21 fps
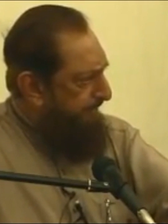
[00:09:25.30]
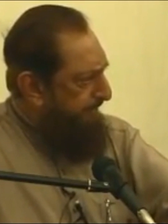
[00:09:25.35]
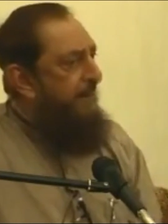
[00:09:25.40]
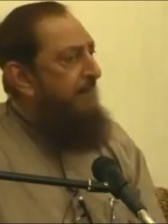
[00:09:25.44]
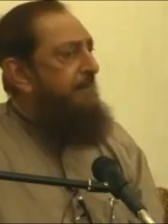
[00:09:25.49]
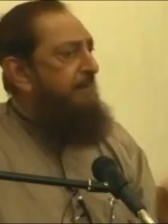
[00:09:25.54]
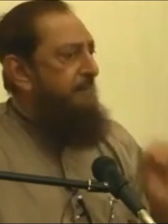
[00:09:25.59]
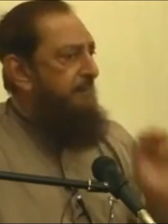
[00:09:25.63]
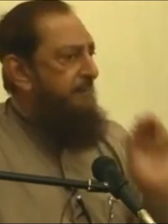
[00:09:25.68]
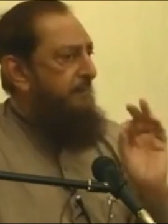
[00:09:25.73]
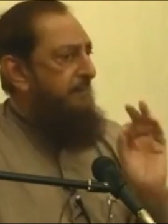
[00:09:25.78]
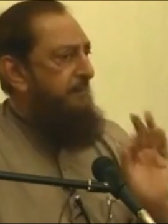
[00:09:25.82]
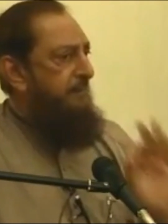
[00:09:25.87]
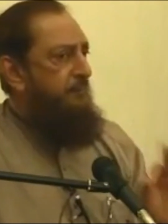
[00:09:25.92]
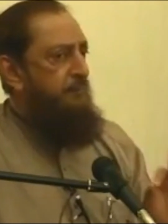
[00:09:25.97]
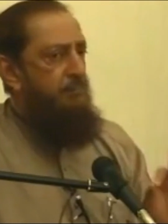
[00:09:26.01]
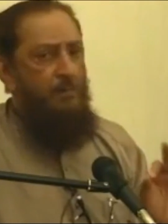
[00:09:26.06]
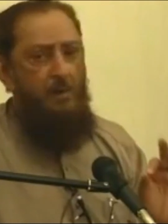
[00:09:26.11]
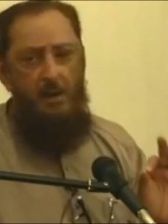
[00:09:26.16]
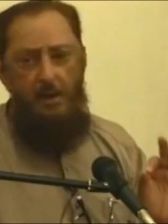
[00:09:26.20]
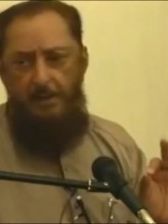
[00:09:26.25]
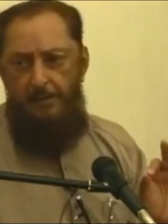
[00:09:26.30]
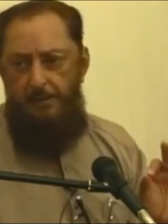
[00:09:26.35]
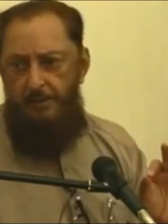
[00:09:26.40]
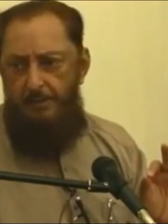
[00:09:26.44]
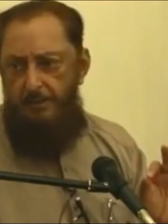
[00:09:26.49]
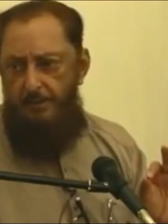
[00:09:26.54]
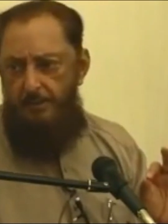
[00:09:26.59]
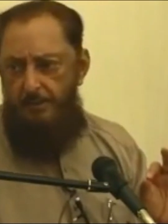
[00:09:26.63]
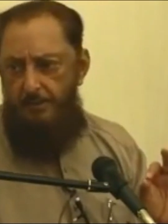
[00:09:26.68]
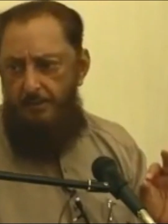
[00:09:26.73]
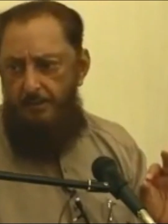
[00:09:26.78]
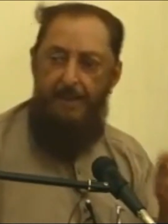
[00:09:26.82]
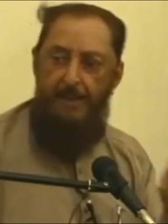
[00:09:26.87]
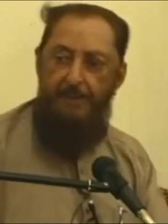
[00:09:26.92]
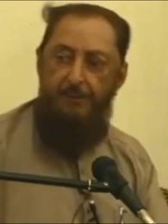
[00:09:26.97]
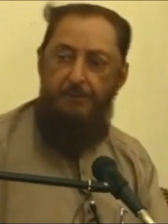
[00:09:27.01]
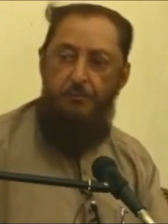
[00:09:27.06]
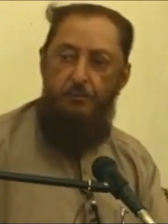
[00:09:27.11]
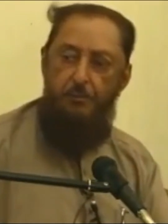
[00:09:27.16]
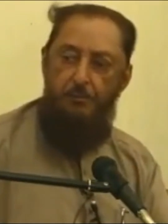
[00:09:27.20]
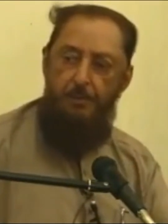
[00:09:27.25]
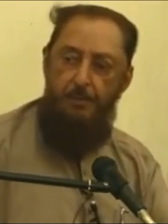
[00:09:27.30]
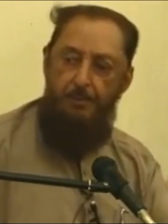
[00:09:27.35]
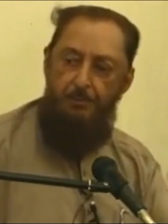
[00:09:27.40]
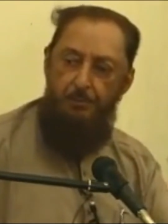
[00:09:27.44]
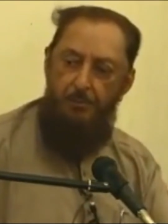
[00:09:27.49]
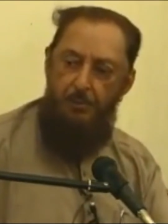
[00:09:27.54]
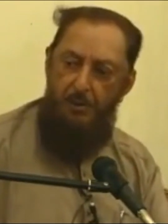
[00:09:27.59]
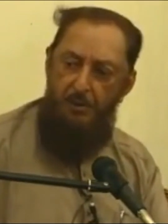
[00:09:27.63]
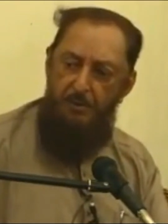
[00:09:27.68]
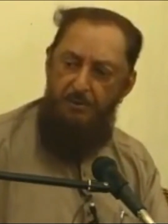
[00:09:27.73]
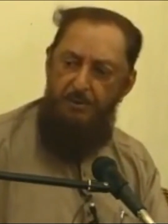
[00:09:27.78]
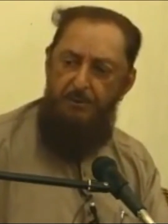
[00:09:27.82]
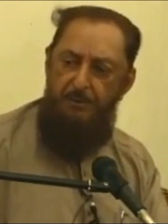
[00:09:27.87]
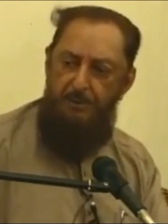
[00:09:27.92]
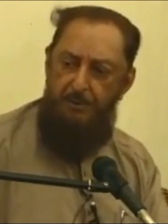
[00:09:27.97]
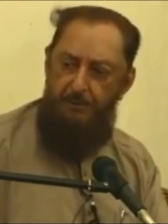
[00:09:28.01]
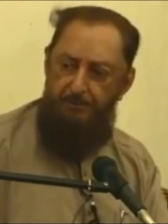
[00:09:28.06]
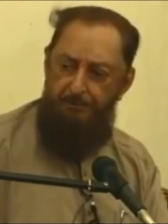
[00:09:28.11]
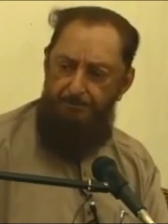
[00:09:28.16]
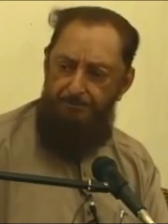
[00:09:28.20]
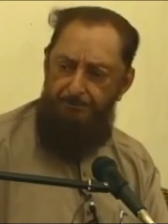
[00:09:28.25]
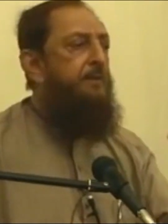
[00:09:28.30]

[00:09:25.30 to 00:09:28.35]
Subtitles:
That is why it had to be prohibited.